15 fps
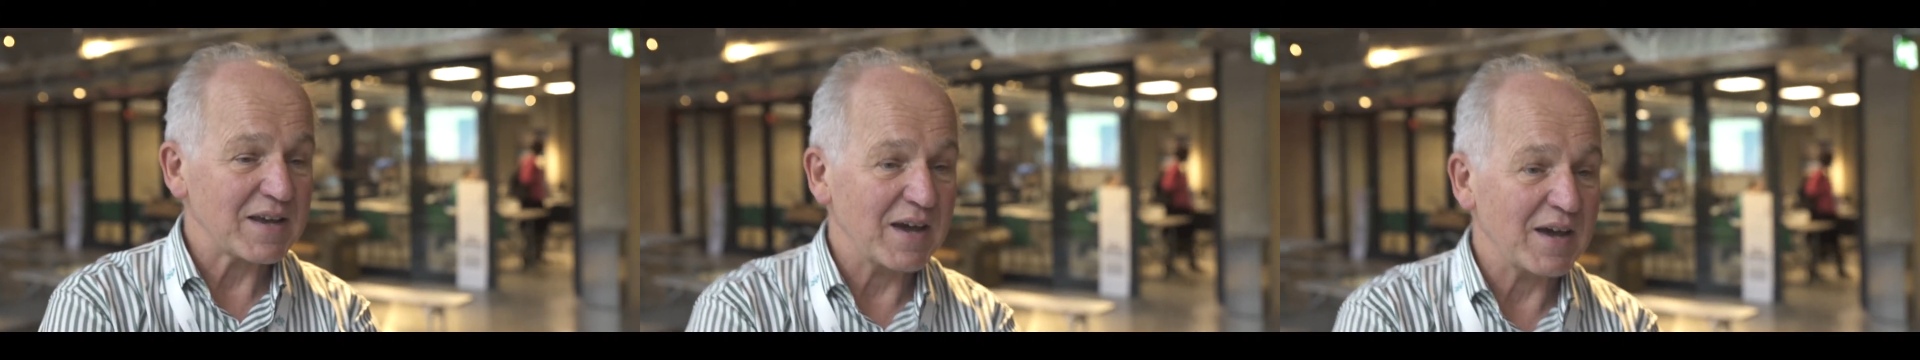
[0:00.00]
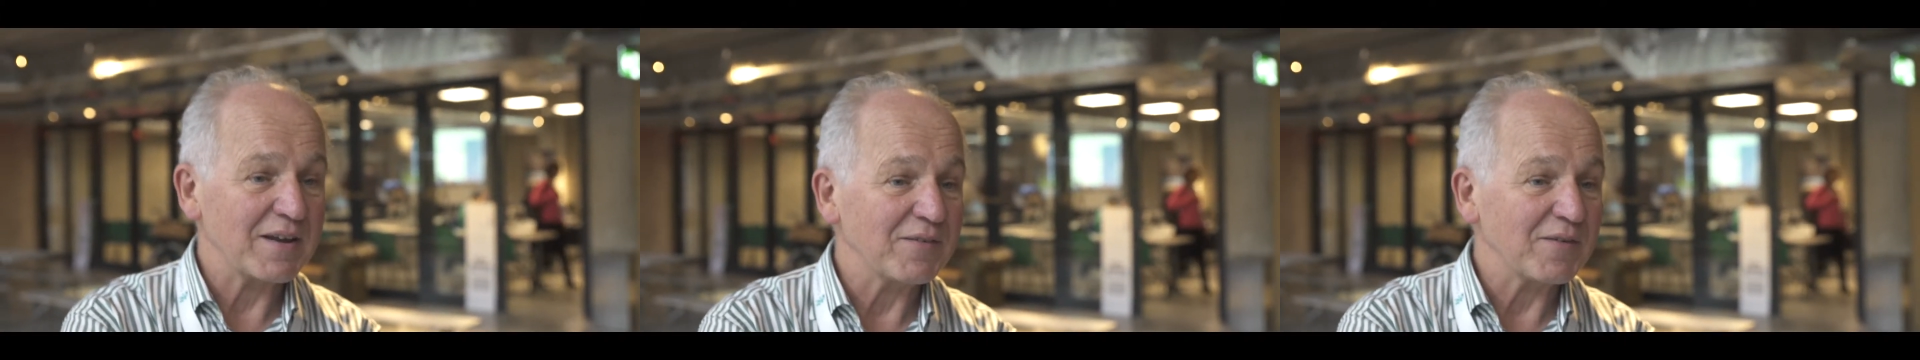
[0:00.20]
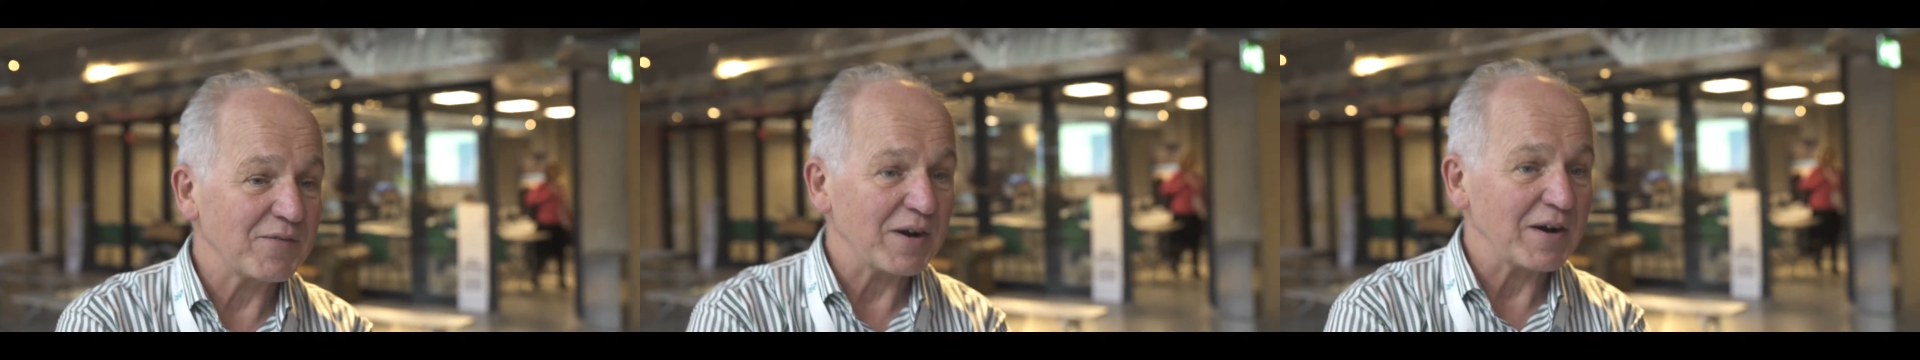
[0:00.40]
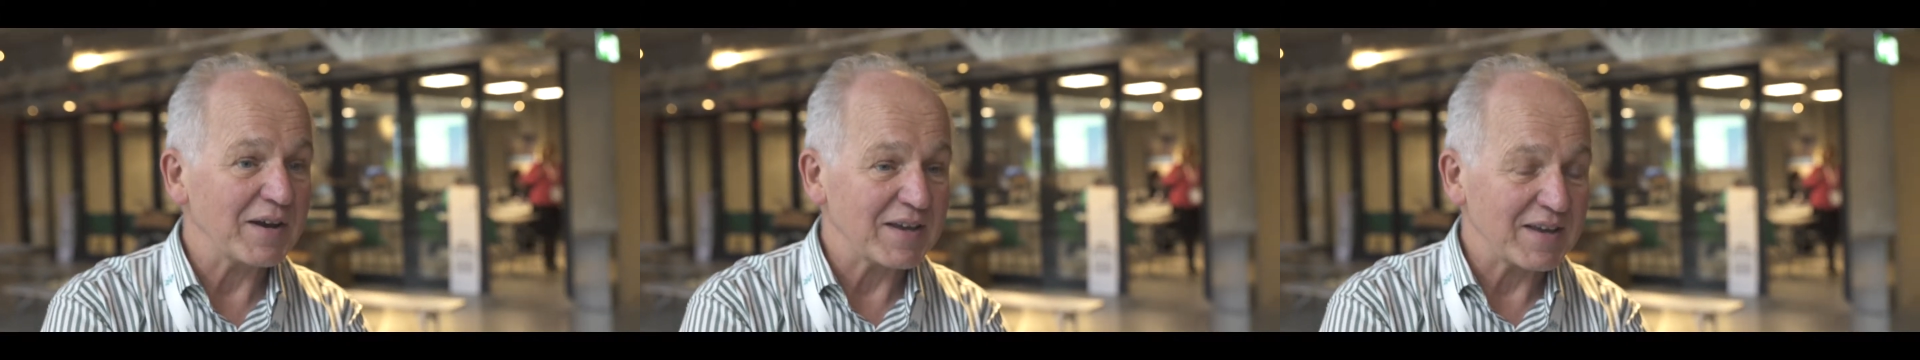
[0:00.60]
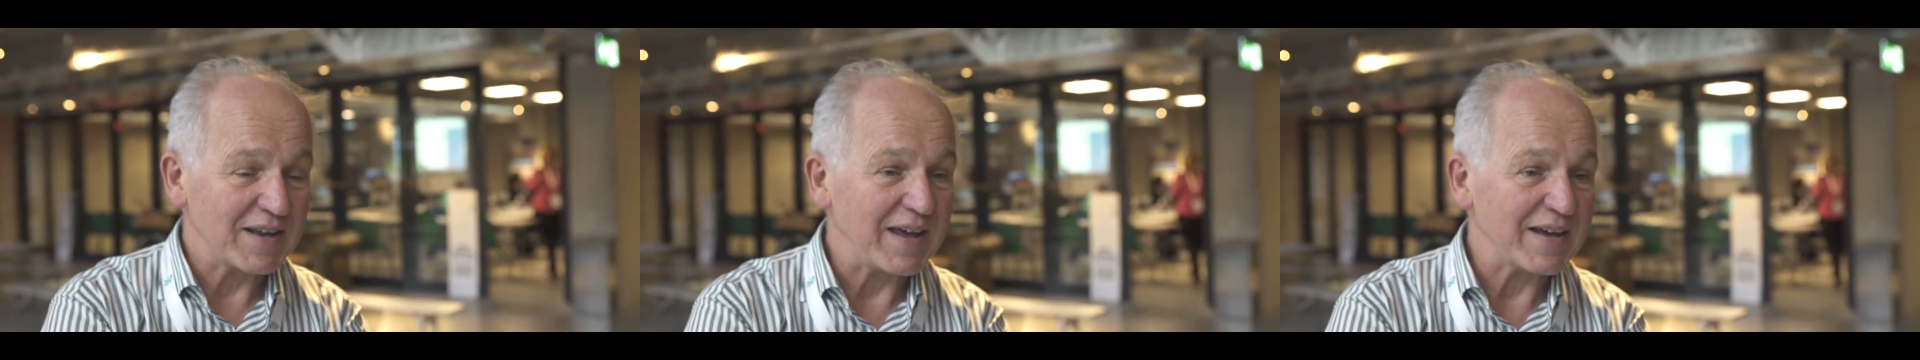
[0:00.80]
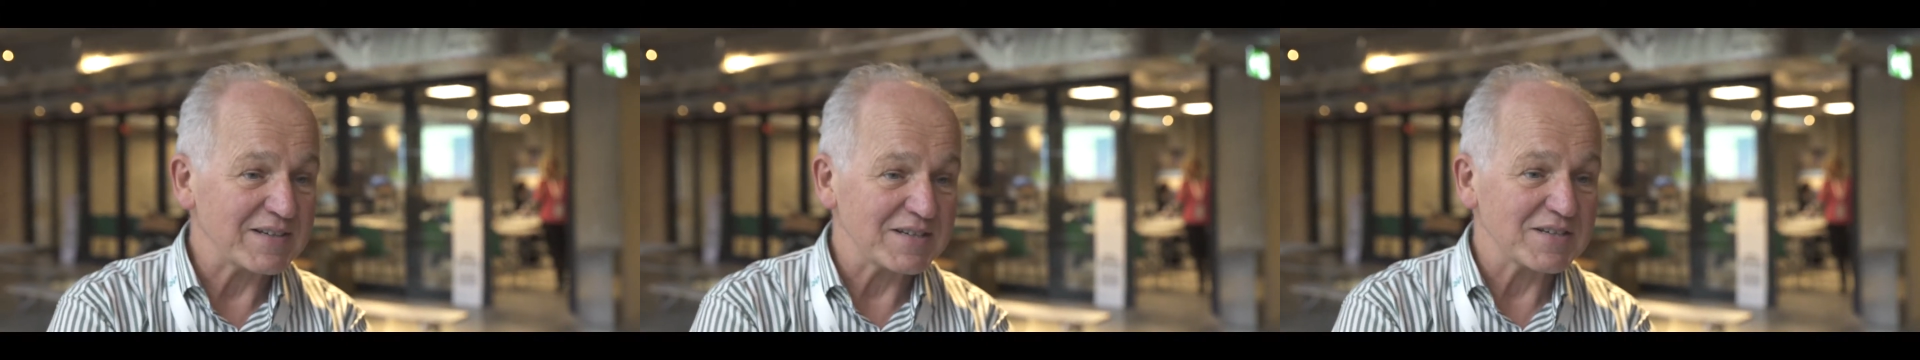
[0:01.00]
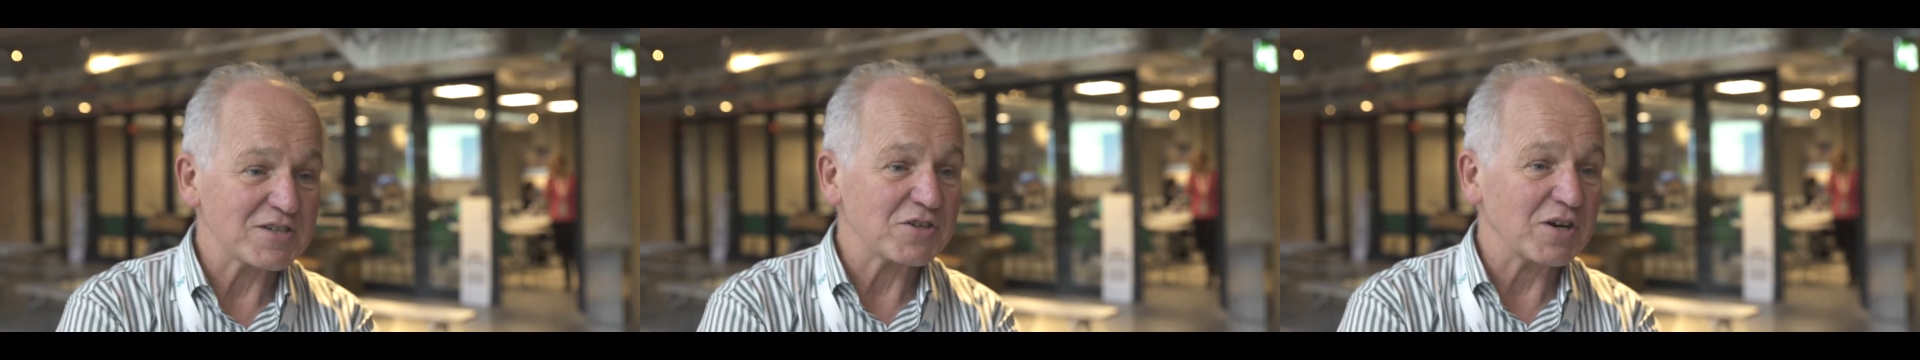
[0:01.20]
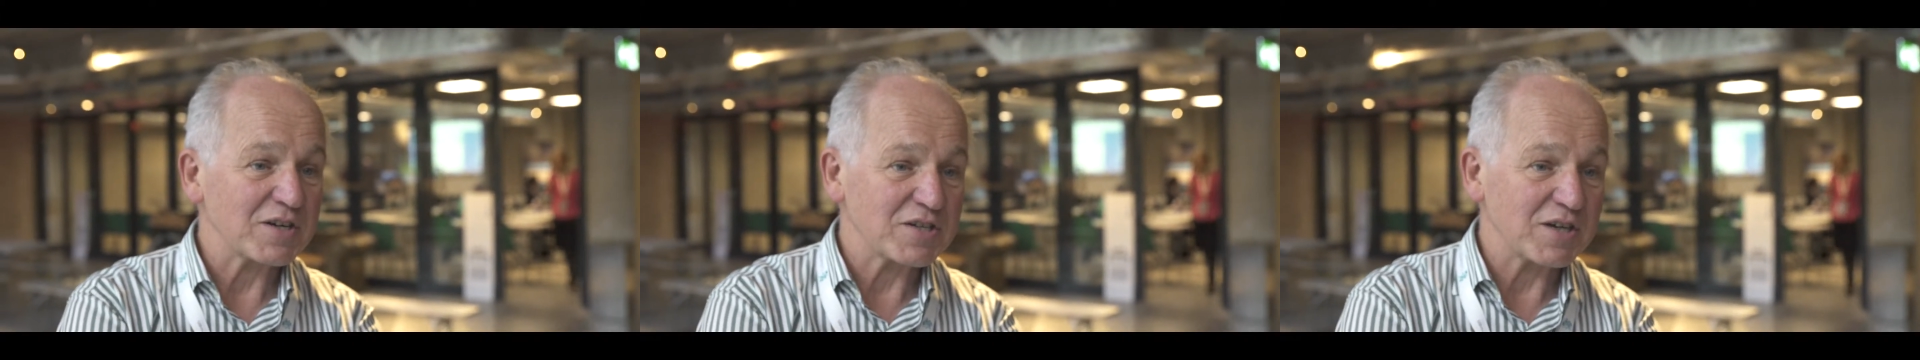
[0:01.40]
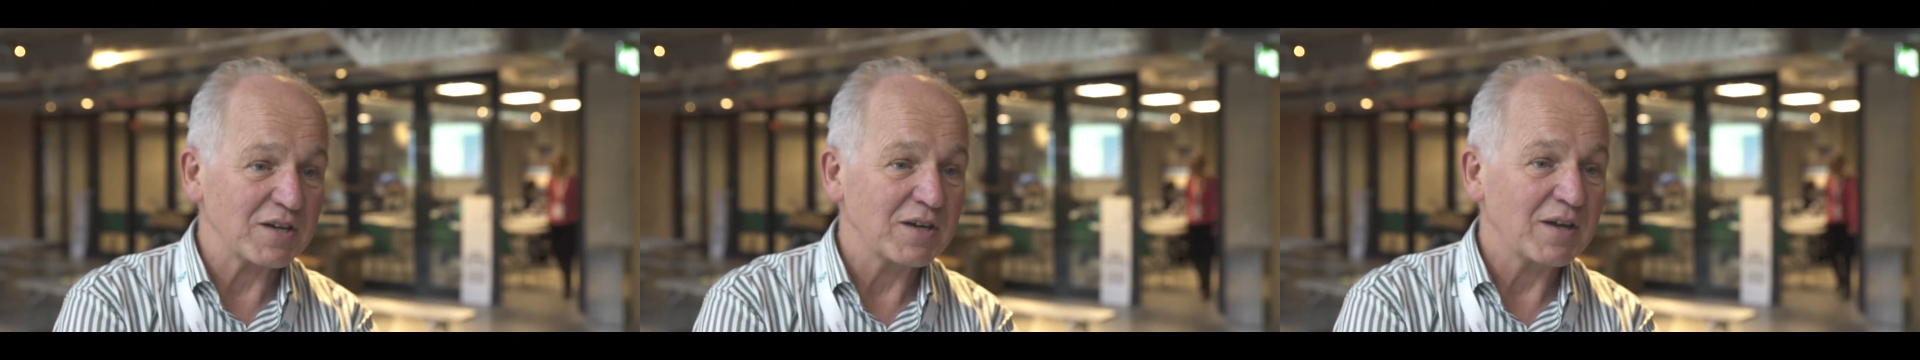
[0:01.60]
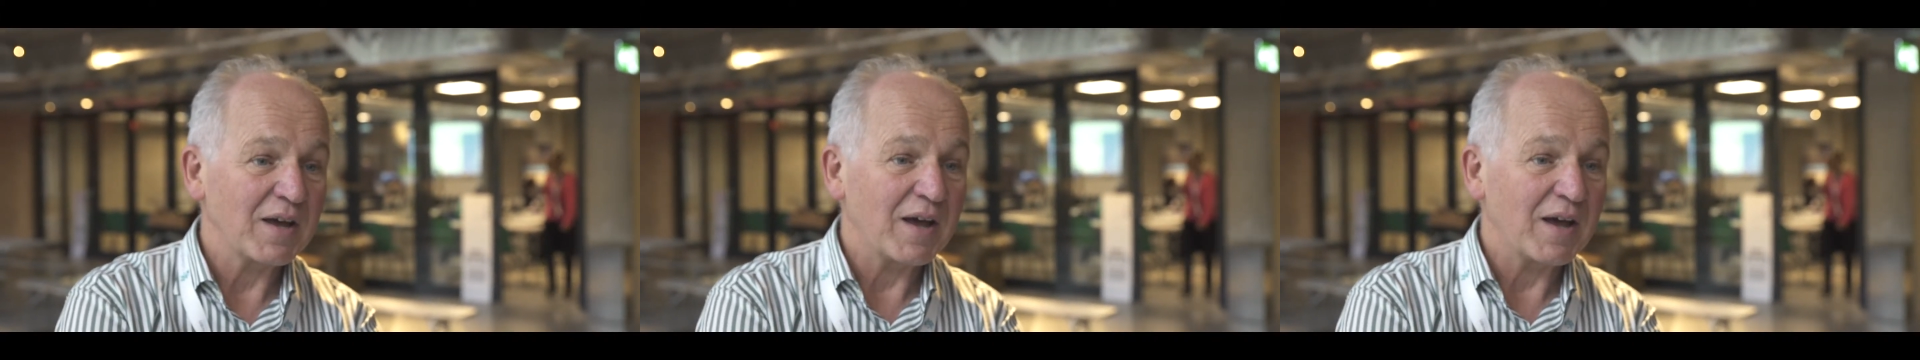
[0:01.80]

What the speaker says: kind of a very connected structure,